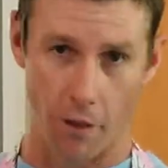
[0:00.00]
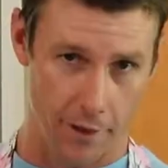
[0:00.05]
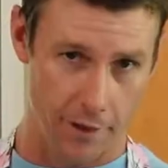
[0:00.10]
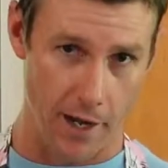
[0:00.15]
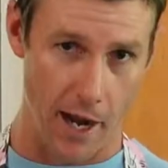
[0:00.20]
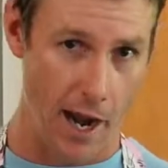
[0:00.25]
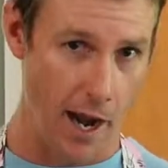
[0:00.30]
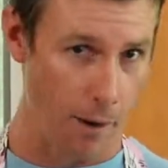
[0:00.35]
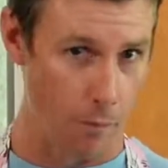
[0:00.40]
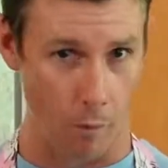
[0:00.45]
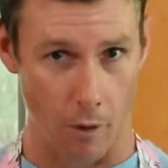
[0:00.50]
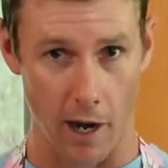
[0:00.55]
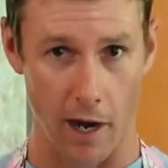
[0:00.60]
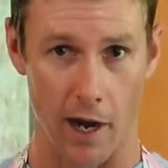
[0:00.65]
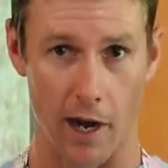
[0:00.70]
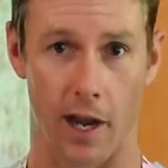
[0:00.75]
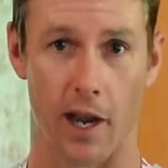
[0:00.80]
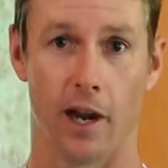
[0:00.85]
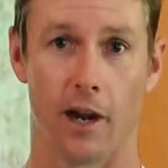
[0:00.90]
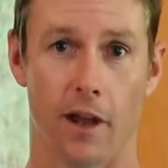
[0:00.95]
the damn
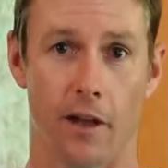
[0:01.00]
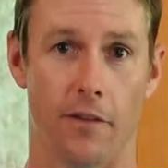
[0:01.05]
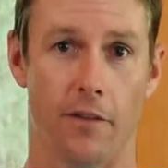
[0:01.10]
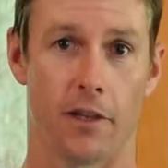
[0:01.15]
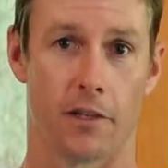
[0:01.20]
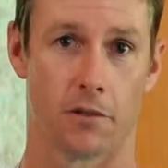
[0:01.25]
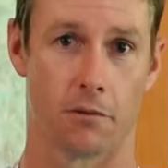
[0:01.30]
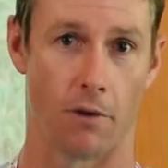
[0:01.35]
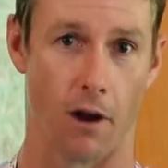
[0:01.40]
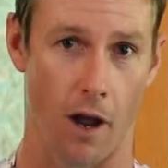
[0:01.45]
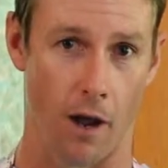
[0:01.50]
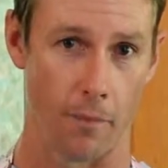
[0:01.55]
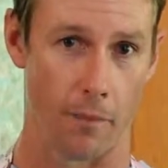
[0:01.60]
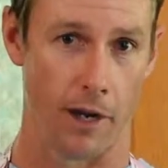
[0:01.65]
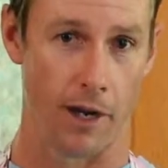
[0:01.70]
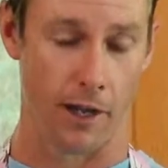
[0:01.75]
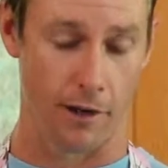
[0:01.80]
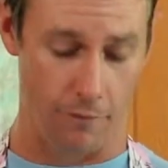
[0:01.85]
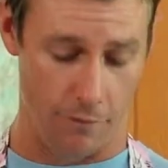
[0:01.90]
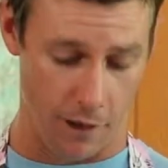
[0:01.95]
way in on this
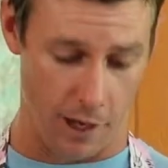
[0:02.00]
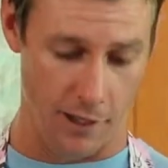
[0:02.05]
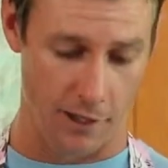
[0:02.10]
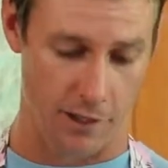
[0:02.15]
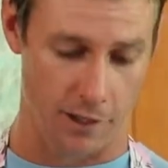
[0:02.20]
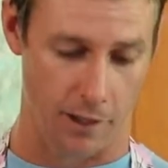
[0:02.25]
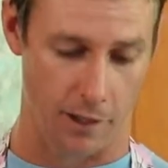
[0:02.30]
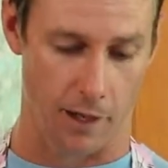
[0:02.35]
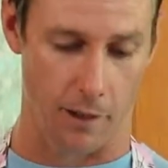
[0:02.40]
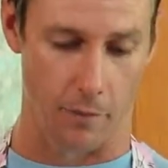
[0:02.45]
ramen adventure,